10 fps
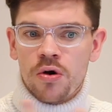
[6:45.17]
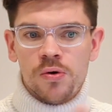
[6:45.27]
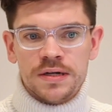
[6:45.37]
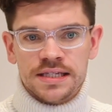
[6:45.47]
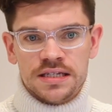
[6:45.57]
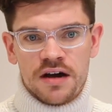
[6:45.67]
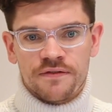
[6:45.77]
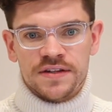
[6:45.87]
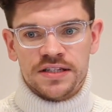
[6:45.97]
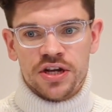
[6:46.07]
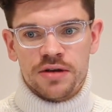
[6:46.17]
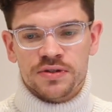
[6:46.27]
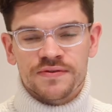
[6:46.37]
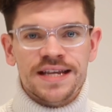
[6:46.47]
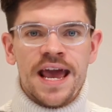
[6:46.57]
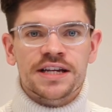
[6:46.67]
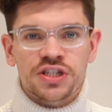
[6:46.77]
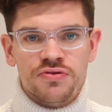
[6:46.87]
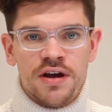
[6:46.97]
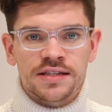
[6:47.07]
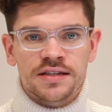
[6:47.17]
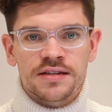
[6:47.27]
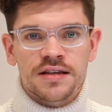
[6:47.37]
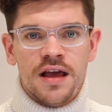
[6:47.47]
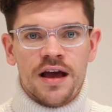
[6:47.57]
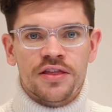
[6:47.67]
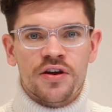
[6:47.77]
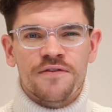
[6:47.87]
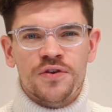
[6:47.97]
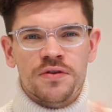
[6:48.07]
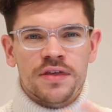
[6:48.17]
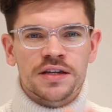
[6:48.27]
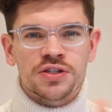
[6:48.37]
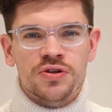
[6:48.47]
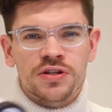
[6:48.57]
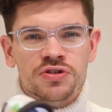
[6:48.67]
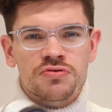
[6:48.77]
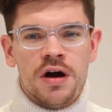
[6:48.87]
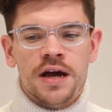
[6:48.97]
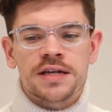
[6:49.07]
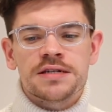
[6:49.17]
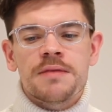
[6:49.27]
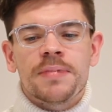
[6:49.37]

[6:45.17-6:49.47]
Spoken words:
or stuff in terms of texturizers, and there are a few things you can try.